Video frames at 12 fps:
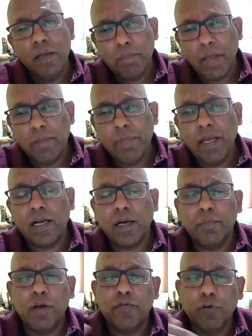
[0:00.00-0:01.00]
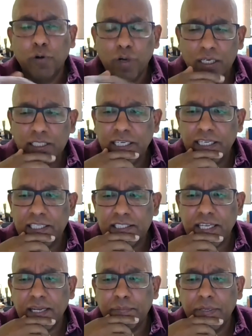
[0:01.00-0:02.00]
maybe a couple of hotel
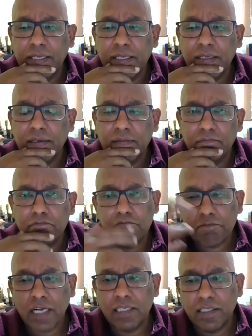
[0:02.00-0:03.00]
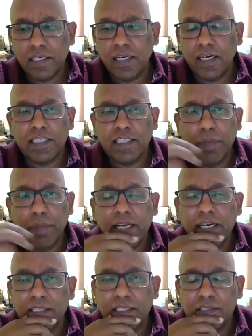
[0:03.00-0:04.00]
chains can be considered as big
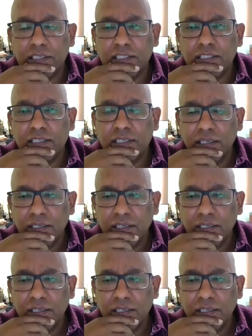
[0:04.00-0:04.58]
industries.